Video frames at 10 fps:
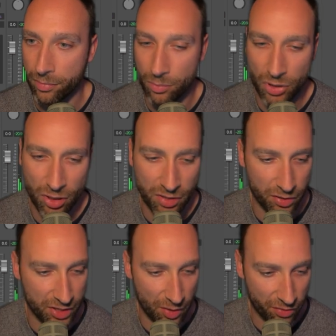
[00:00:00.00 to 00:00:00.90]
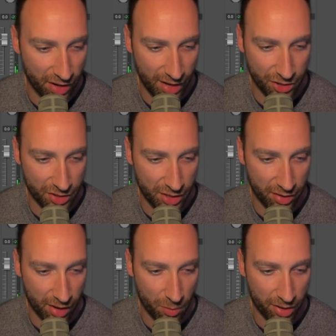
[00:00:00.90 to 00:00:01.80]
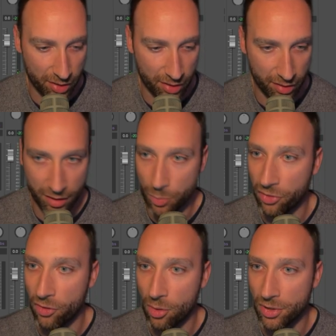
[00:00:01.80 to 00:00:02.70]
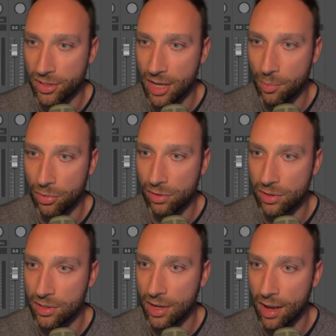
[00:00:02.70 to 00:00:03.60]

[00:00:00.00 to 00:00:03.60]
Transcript: Beautiful sound. In fact, let's just hear that with the performance samples.